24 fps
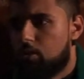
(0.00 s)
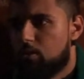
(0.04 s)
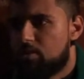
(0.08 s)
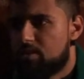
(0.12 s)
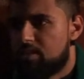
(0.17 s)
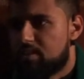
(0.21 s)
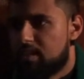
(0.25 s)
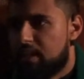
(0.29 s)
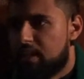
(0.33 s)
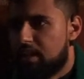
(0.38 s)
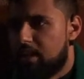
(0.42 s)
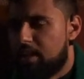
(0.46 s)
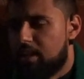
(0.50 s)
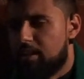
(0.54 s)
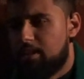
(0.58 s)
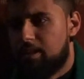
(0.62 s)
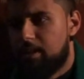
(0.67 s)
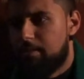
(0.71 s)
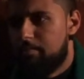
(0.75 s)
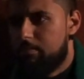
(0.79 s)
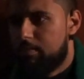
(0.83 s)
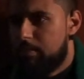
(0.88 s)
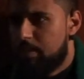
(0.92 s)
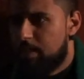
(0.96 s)
Husayn
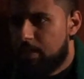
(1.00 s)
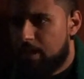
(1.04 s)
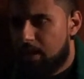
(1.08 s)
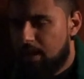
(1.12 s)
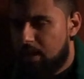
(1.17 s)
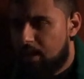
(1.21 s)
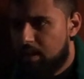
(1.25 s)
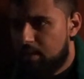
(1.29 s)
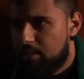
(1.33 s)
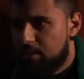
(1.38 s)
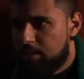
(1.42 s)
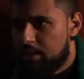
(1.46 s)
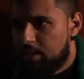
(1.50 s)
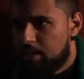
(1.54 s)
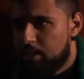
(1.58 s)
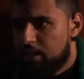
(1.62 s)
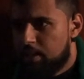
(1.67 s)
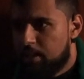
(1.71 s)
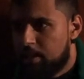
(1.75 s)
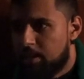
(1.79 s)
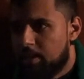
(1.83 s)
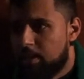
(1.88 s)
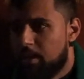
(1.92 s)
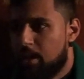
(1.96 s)
ibn
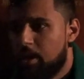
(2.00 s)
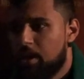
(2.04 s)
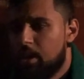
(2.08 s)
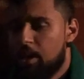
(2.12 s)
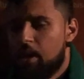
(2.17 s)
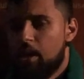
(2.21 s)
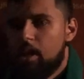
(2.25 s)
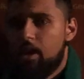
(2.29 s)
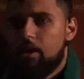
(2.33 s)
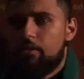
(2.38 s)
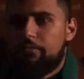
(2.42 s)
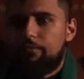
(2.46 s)
Ali.